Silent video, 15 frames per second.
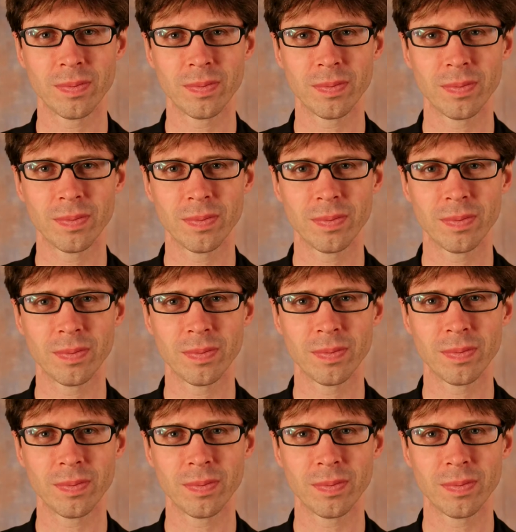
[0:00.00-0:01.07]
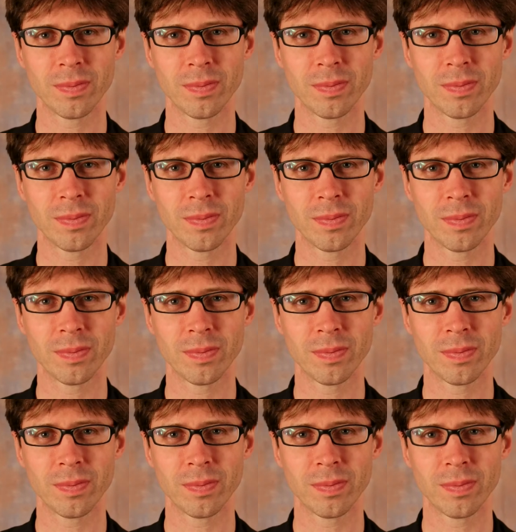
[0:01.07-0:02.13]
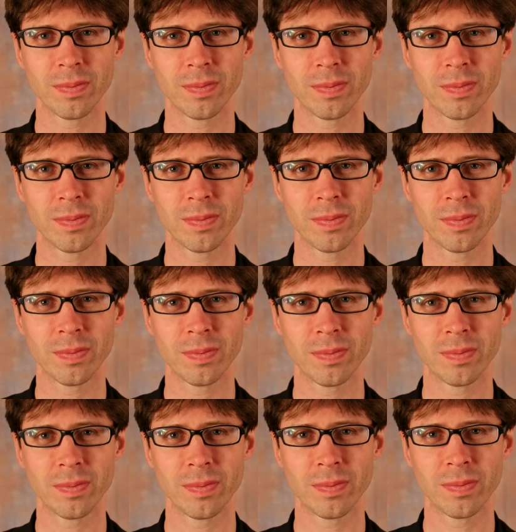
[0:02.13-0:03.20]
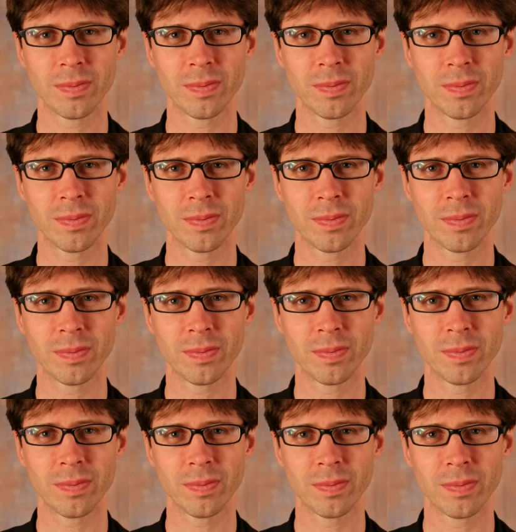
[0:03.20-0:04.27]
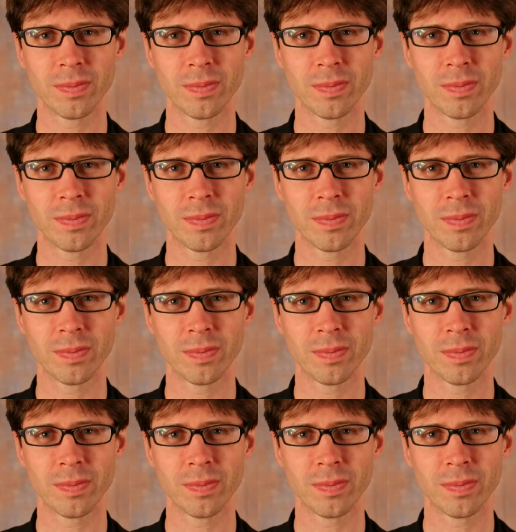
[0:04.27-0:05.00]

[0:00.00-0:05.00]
(silent)